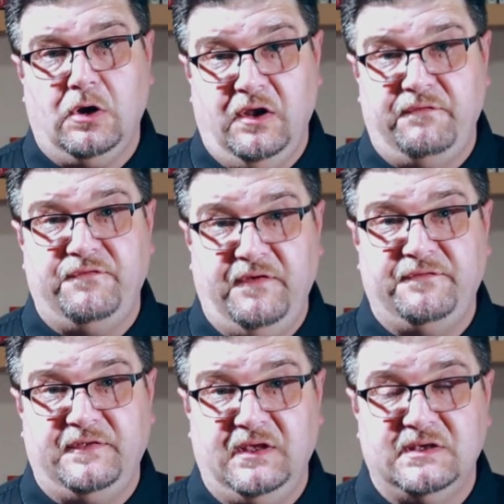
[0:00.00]
early
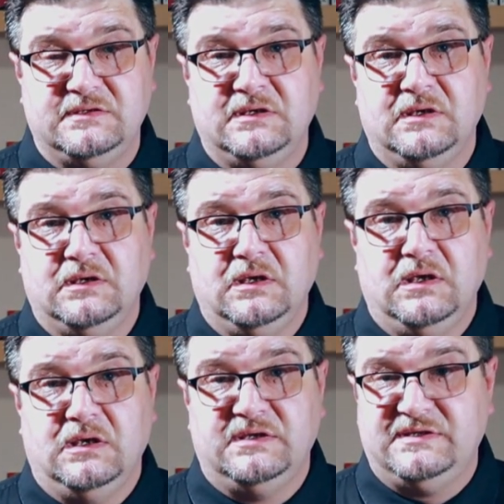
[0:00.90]
50s
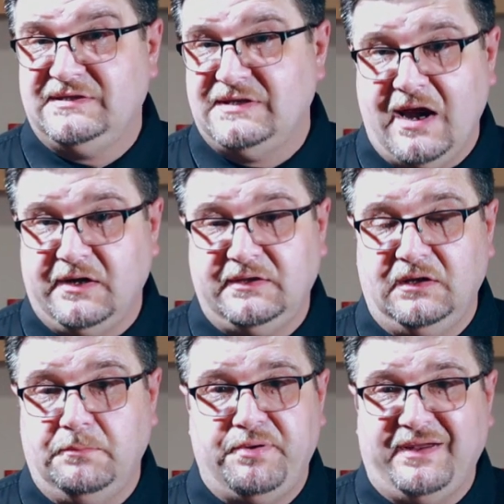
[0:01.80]

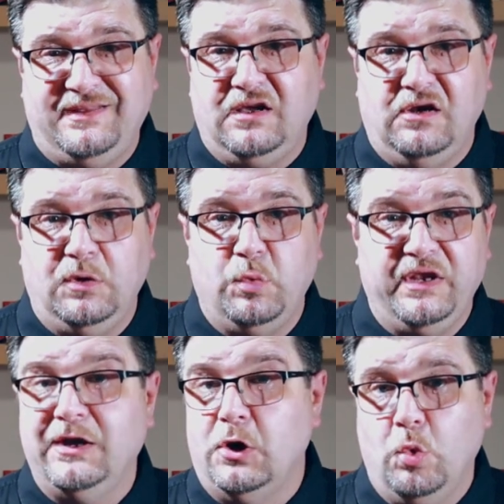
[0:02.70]
started practically
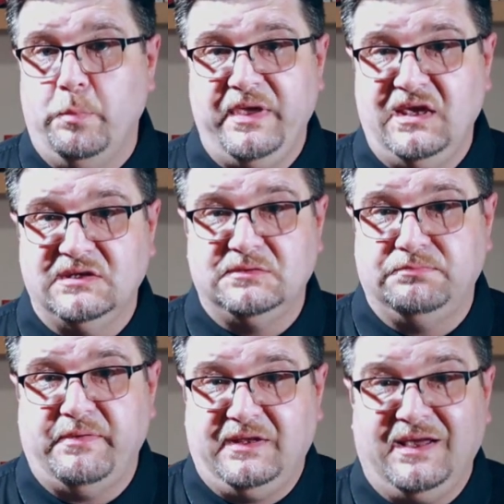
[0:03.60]
with no means,
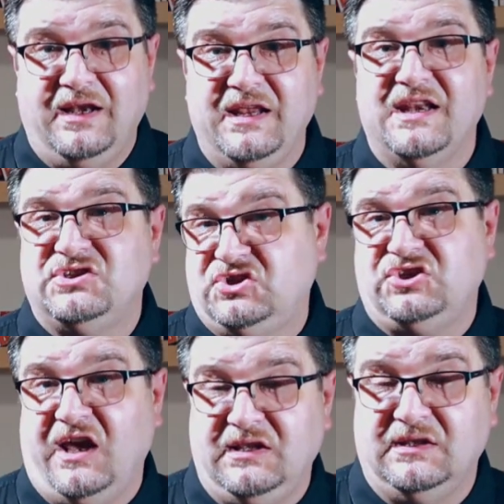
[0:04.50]
practically in a
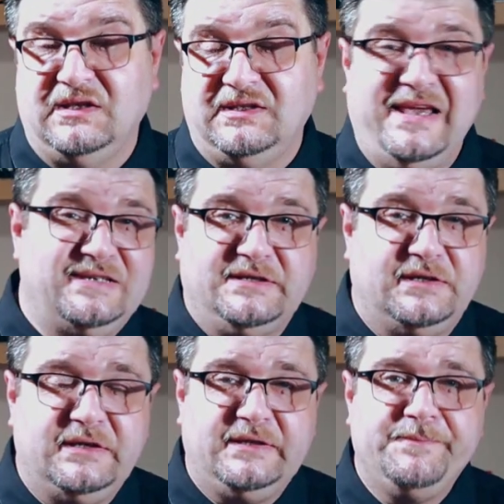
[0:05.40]
shed in the
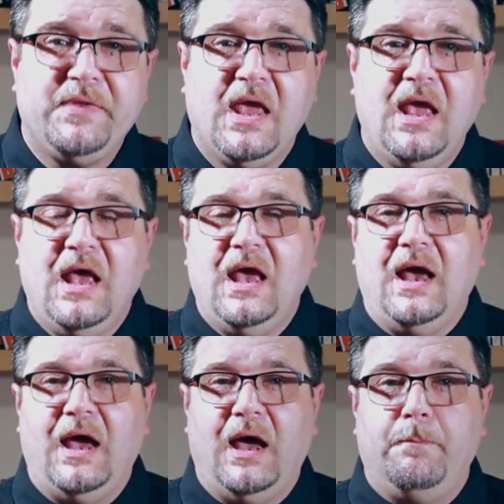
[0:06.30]
desert,
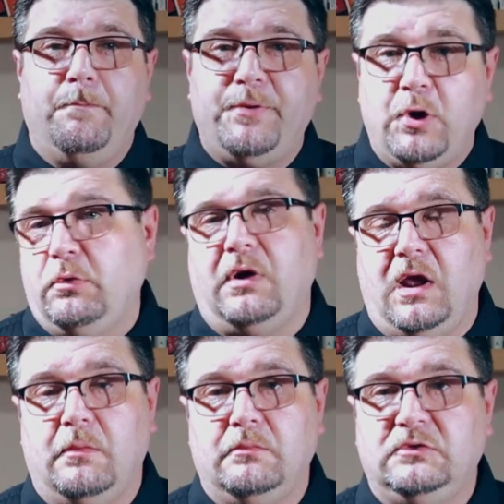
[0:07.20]
a
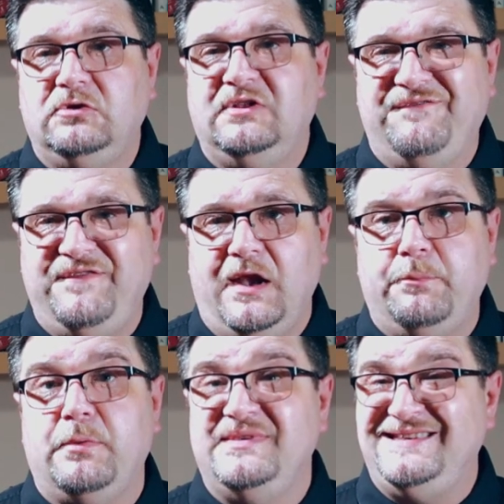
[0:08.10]
program to
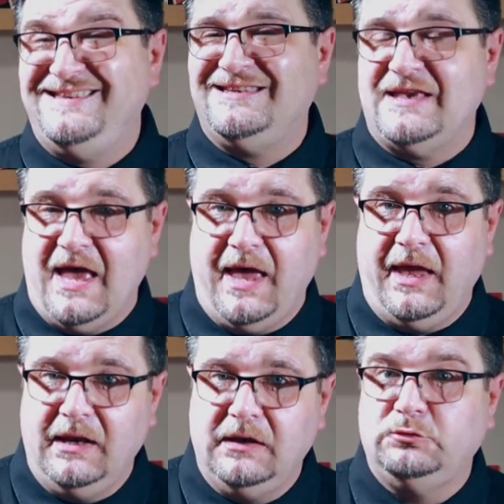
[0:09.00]
develop a
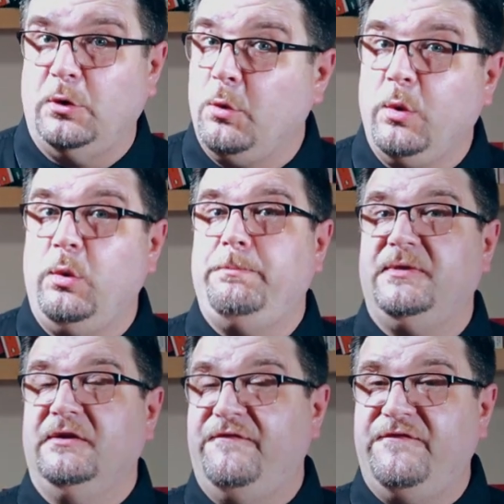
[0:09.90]
missile to
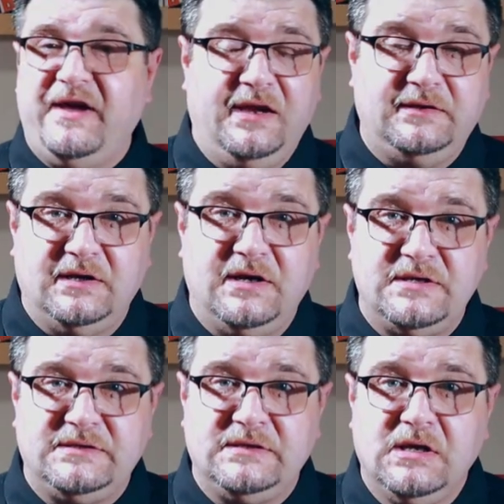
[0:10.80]
equip the
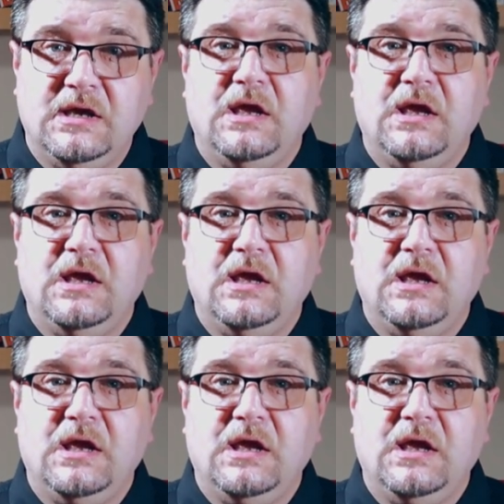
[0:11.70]
fighters